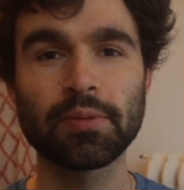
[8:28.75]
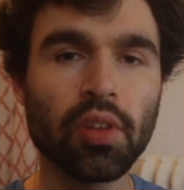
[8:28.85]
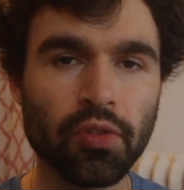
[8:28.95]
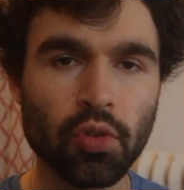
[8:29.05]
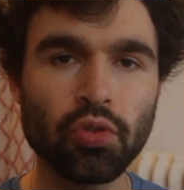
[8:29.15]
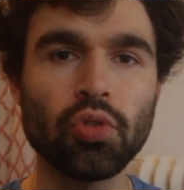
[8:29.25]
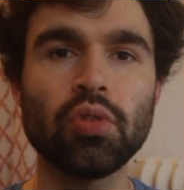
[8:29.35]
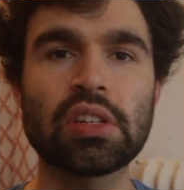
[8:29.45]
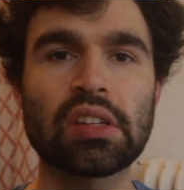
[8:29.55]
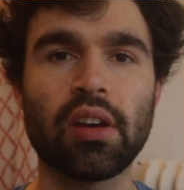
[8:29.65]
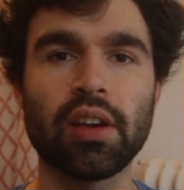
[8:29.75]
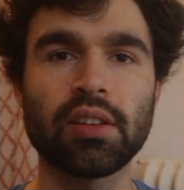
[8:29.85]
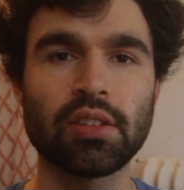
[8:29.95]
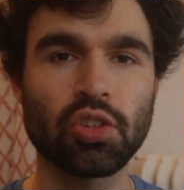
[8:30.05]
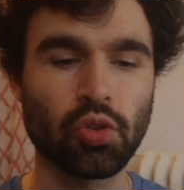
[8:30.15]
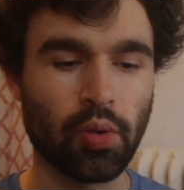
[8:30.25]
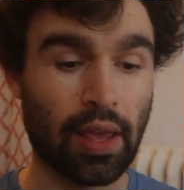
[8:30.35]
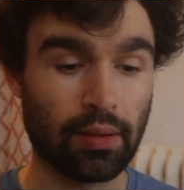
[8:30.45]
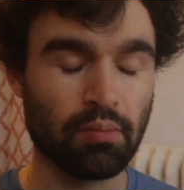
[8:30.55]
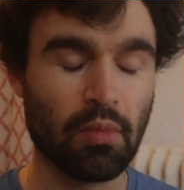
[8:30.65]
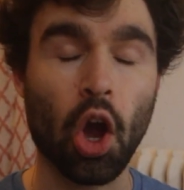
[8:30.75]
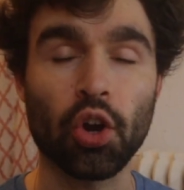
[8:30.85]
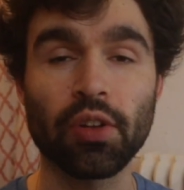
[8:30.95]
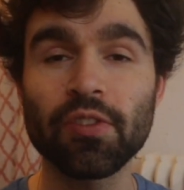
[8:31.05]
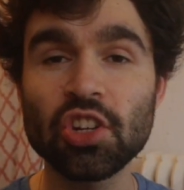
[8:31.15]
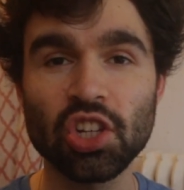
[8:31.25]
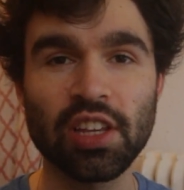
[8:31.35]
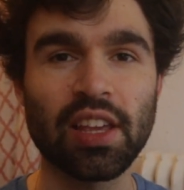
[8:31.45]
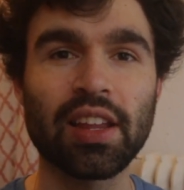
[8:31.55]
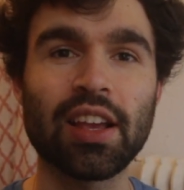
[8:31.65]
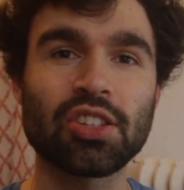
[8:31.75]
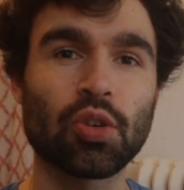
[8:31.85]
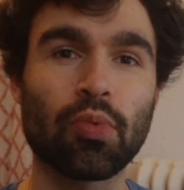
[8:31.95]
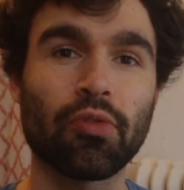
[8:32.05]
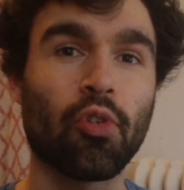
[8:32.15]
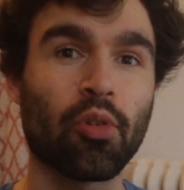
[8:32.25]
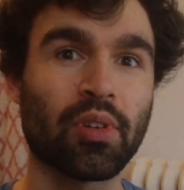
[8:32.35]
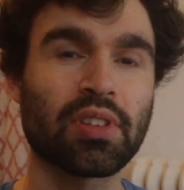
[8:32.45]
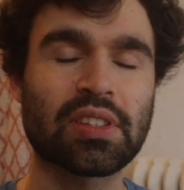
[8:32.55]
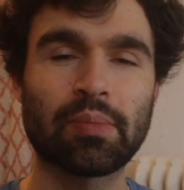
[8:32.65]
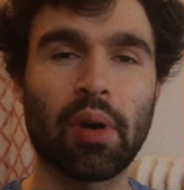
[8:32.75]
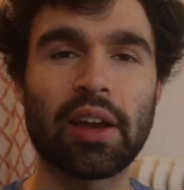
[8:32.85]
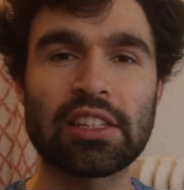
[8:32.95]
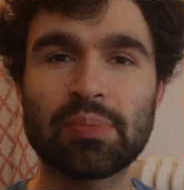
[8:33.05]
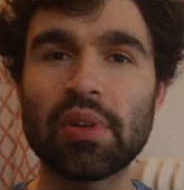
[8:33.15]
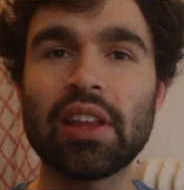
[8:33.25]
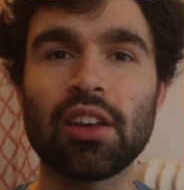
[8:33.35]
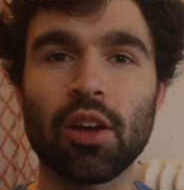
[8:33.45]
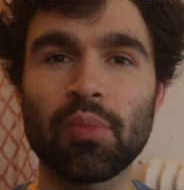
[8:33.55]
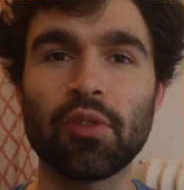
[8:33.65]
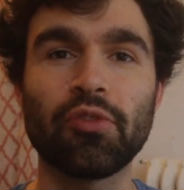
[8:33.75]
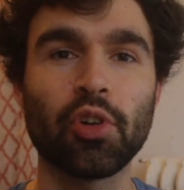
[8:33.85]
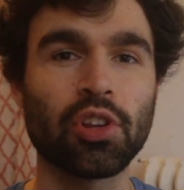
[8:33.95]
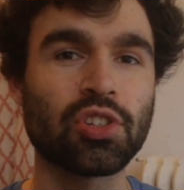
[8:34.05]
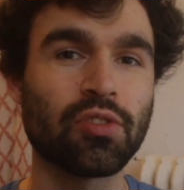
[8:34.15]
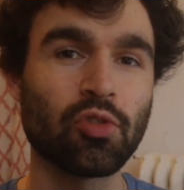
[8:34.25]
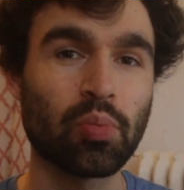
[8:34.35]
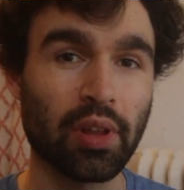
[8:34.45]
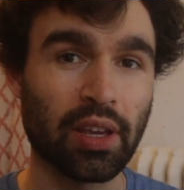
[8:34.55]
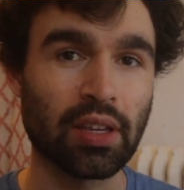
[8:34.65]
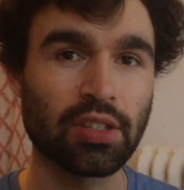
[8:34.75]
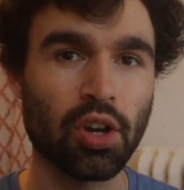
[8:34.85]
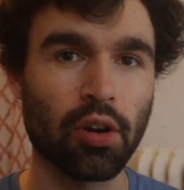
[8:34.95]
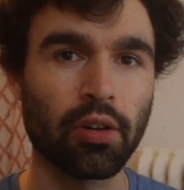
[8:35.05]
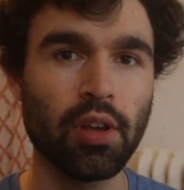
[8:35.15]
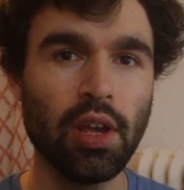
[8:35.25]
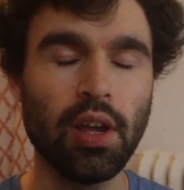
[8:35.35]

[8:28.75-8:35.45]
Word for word: If you do decide to artificially enhance your performance by speeding up the footage of you playing guitar,